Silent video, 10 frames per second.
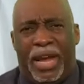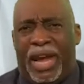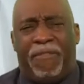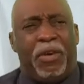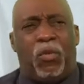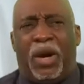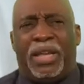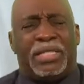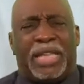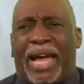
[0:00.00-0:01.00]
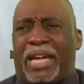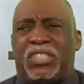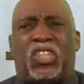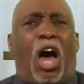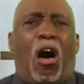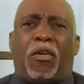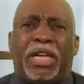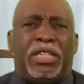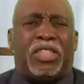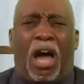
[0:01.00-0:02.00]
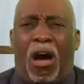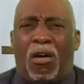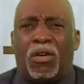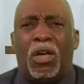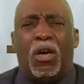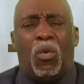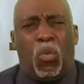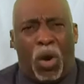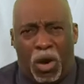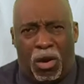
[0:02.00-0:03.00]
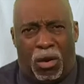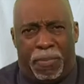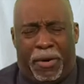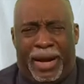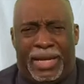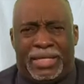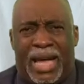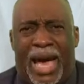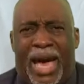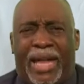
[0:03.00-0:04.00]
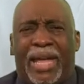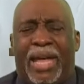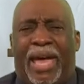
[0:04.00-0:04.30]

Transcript: Everyone is like a dog eat dog world. Praise God.